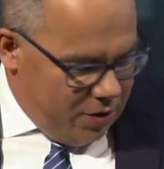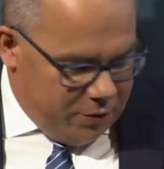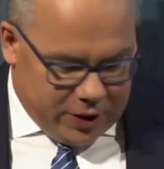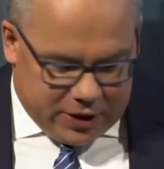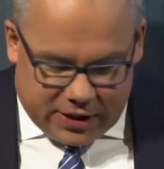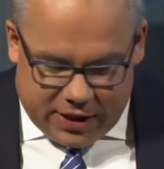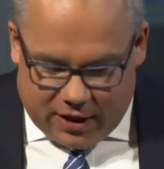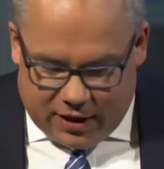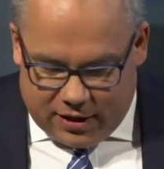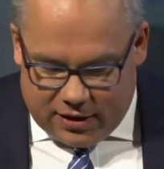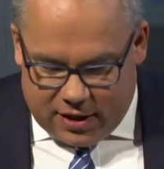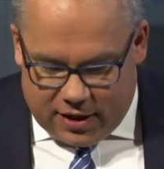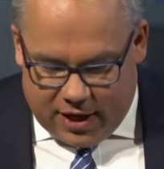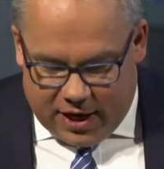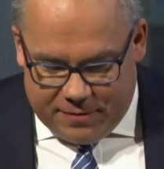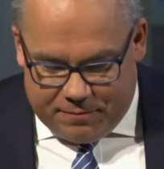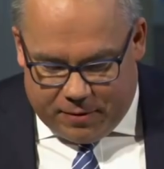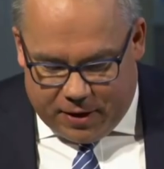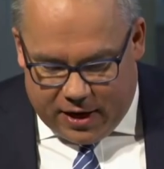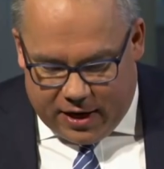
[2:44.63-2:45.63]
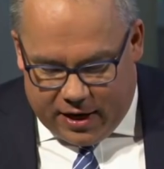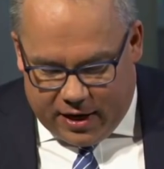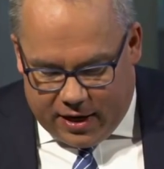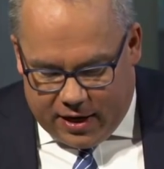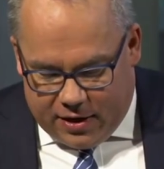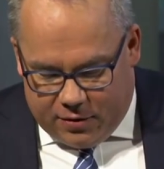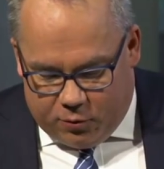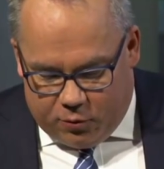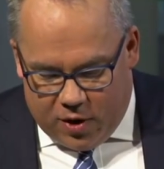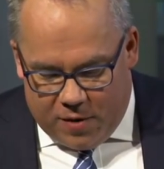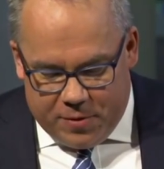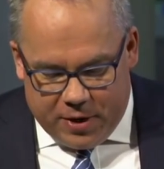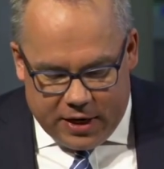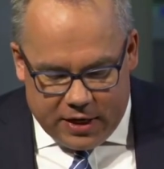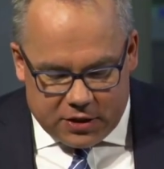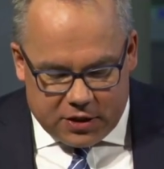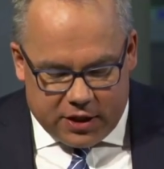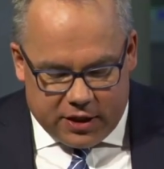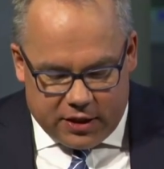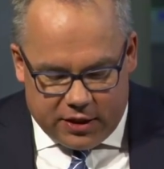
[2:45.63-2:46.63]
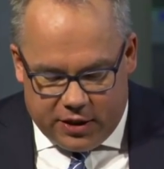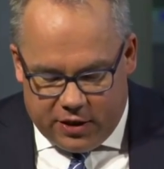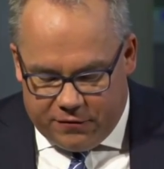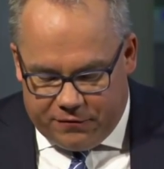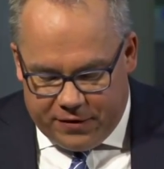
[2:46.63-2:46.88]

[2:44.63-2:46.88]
thought we'd settle in tonight by reminiscing